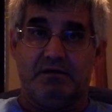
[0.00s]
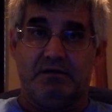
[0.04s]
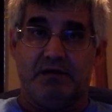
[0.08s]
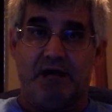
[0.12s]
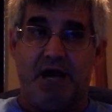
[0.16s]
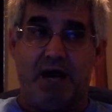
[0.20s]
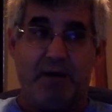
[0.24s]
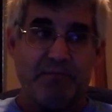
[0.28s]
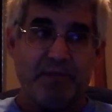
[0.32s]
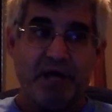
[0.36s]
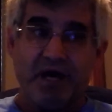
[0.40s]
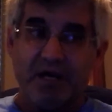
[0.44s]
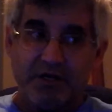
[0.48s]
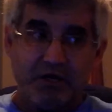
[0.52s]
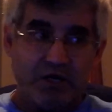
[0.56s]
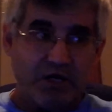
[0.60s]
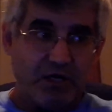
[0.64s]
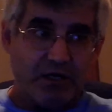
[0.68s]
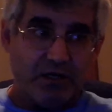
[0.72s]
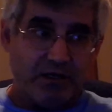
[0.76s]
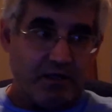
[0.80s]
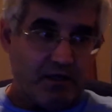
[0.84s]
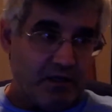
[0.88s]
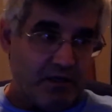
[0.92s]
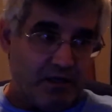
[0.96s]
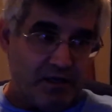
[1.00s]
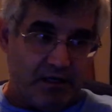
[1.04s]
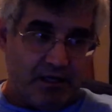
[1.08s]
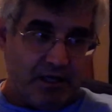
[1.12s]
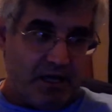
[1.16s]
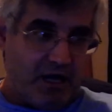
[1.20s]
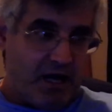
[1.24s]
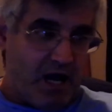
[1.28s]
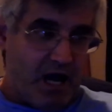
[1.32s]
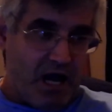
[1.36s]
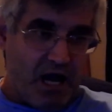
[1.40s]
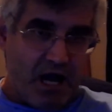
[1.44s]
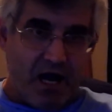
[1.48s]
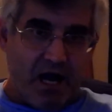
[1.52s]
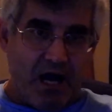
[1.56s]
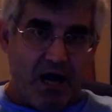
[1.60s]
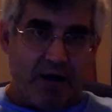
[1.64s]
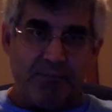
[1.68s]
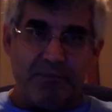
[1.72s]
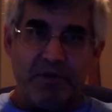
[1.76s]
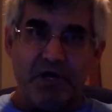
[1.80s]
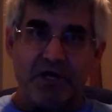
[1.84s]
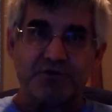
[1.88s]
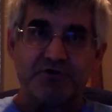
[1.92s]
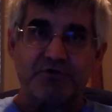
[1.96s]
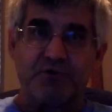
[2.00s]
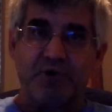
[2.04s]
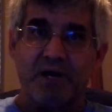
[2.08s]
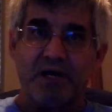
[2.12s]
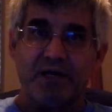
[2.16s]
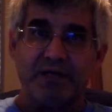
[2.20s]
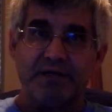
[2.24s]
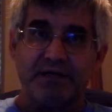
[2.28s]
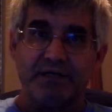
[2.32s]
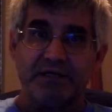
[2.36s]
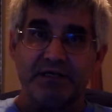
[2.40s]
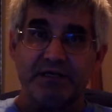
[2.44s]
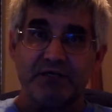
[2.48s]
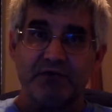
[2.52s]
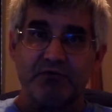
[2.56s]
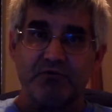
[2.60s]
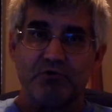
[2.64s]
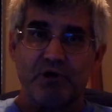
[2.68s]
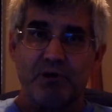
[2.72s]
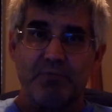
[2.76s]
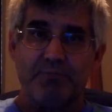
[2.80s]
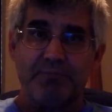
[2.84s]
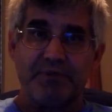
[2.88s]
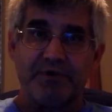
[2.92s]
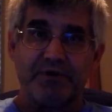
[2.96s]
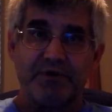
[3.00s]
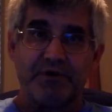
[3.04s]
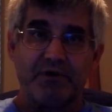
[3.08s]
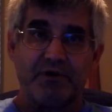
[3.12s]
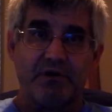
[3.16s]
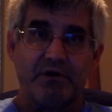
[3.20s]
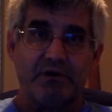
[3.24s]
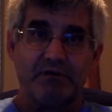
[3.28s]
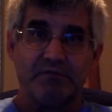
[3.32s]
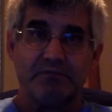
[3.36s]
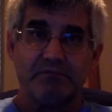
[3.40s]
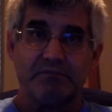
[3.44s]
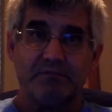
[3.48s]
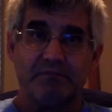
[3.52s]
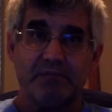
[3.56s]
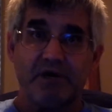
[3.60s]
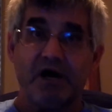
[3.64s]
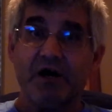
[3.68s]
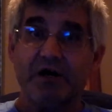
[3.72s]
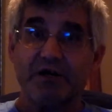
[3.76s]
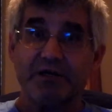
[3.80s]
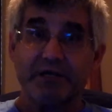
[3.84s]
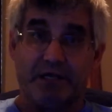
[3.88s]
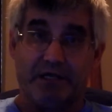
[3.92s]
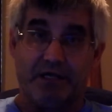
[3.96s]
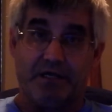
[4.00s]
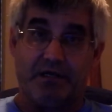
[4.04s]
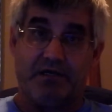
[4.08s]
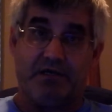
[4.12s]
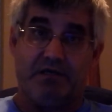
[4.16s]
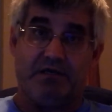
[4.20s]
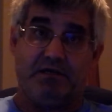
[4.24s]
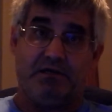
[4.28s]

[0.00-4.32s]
I'm not trying to interrupt their hunting.